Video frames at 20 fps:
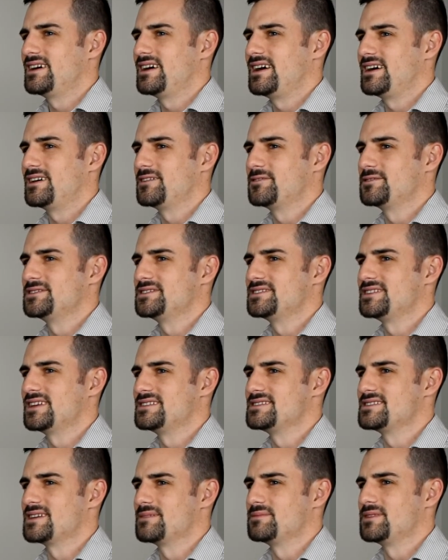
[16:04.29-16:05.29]
I always
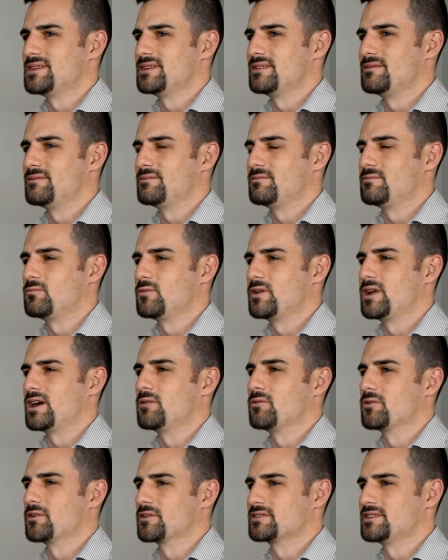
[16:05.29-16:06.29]
said something when I
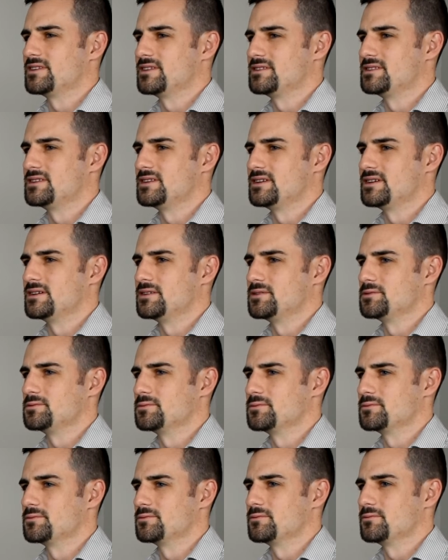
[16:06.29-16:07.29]
worked at the
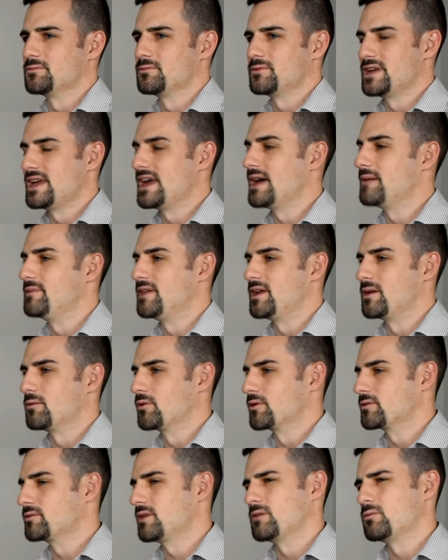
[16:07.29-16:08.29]
rehab that I
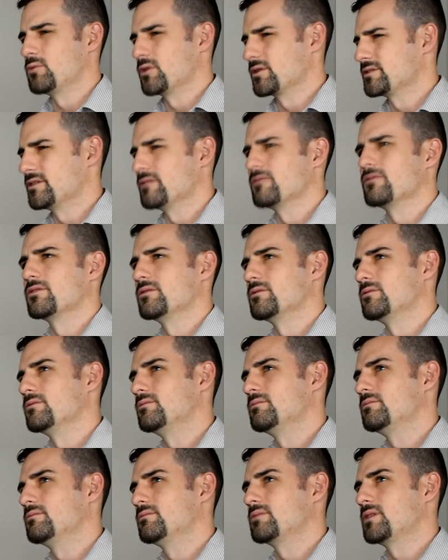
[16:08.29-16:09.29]
worked there for
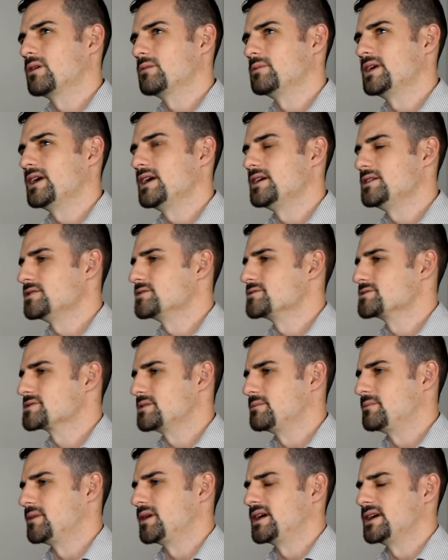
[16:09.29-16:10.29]
probably 8 years
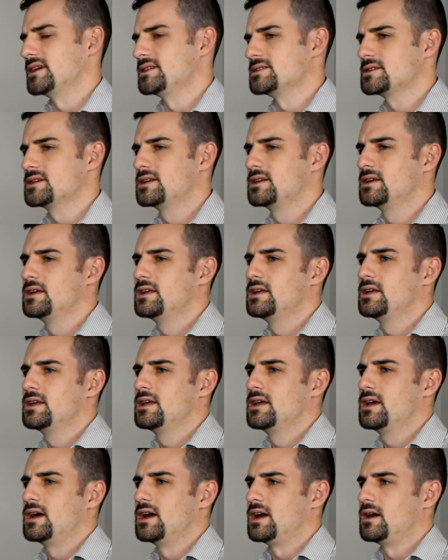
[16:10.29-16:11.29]
combined,
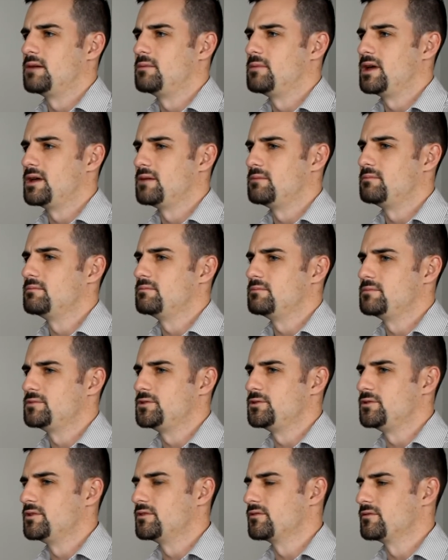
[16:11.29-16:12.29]
at
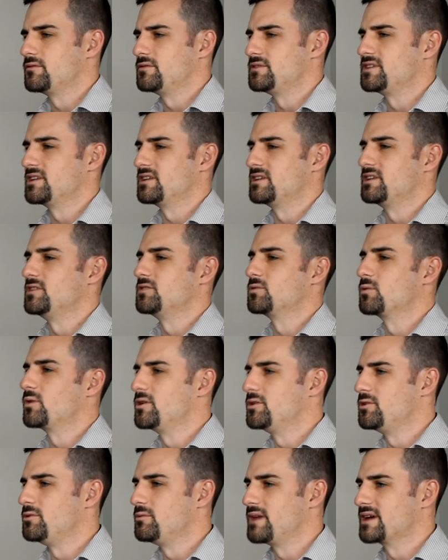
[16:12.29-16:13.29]
2 different facilities,
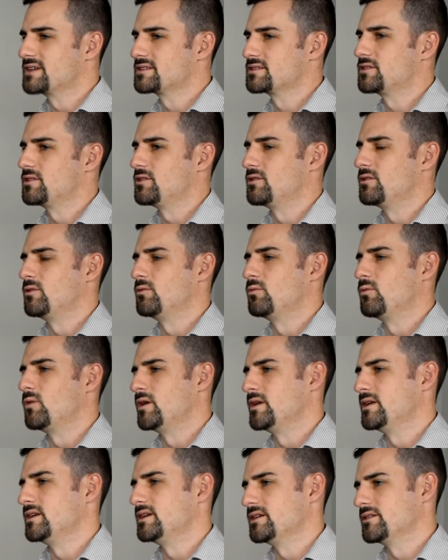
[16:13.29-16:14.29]
one in New Mexico and
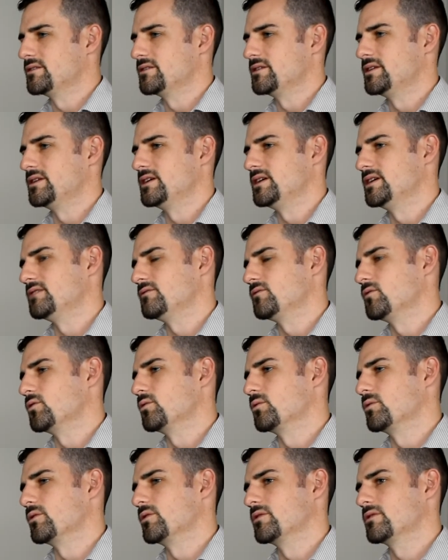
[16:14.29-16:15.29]
one here in
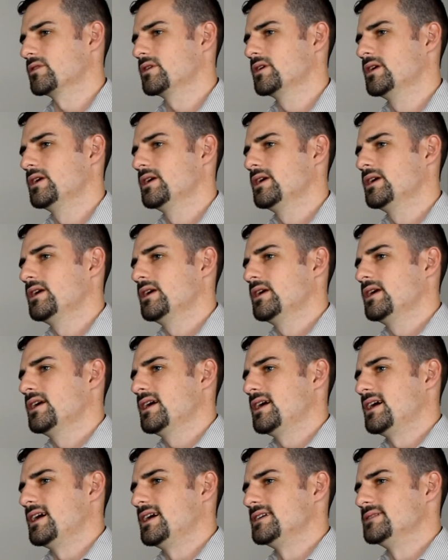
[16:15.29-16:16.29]
Fort Worth.
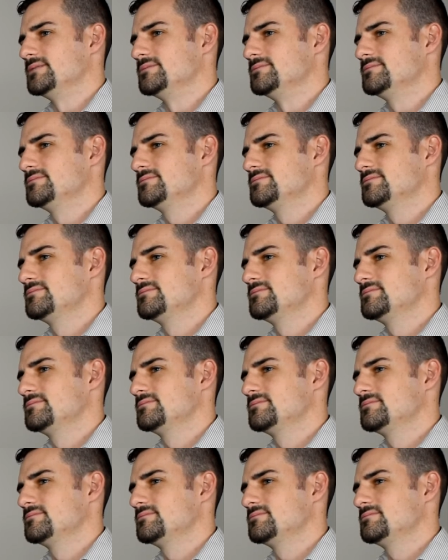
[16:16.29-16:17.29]

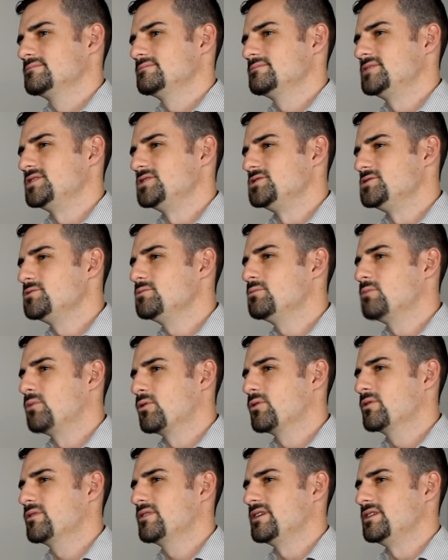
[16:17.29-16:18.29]
To do
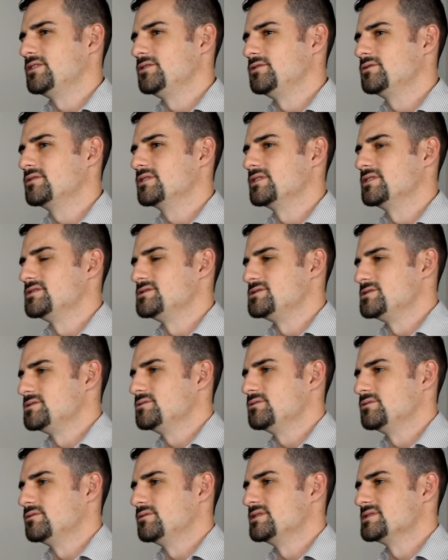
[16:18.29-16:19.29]
more than you can
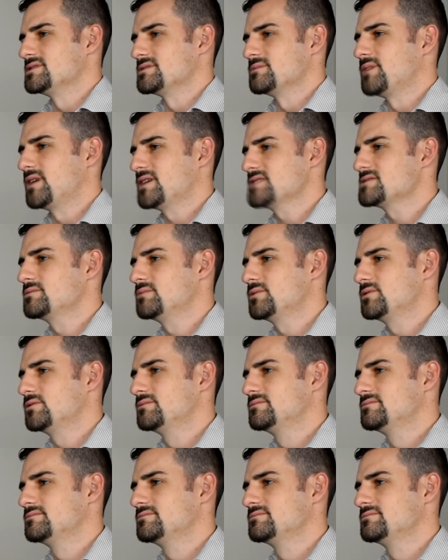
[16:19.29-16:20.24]
do is impossible.